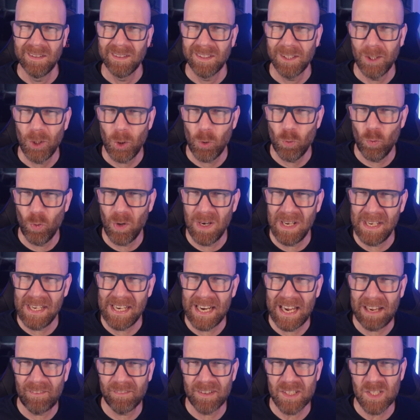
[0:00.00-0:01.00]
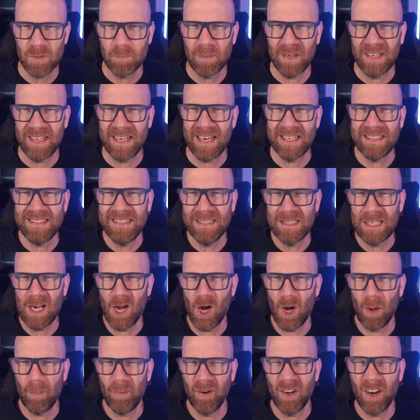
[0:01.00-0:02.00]
Can you really have a spaghetti
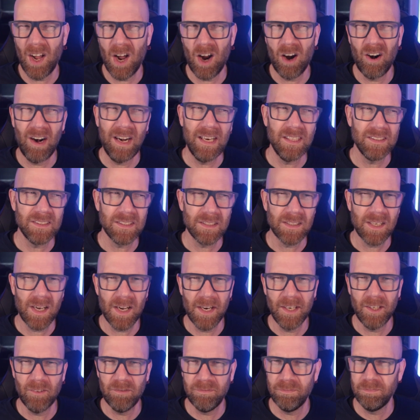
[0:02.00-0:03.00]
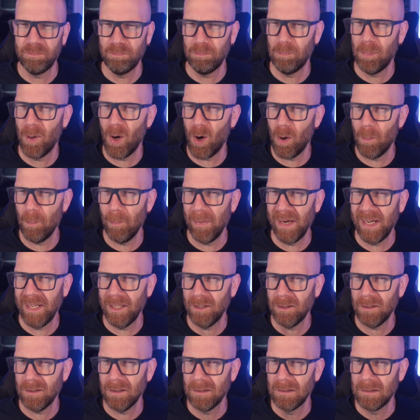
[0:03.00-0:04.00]
carbonara as a kind of pot
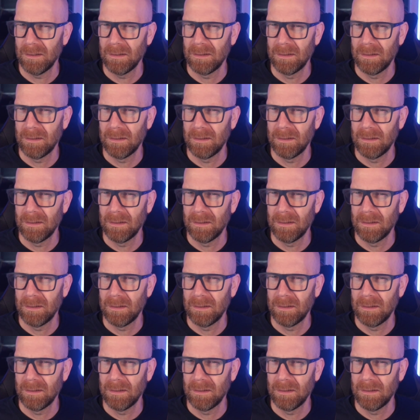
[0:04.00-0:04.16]
meal?